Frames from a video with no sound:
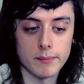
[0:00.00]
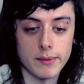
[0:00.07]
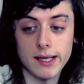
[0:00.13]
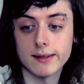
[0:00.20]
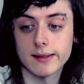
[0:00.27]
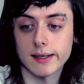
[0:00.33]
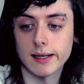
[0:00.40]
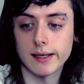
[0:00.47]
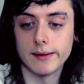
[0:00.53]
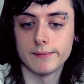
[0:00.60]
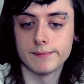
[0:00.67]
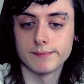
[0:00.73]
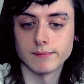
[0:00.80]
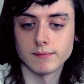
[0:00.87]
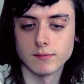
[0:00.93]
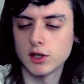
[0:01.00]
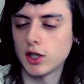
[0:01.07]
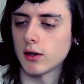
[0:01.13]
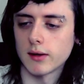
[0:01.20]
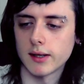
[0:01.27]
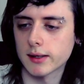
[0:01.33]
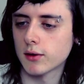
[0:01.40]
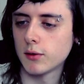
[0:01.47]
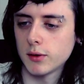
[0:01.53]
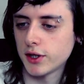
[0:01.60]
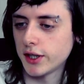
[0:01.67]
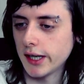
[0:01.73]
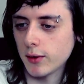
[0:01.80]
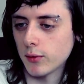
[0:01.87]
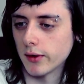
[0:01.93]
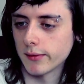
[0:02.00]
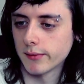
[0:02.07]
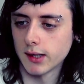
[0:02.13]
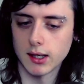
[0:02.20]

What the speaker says: basically, sure, let's go with Shaniqua.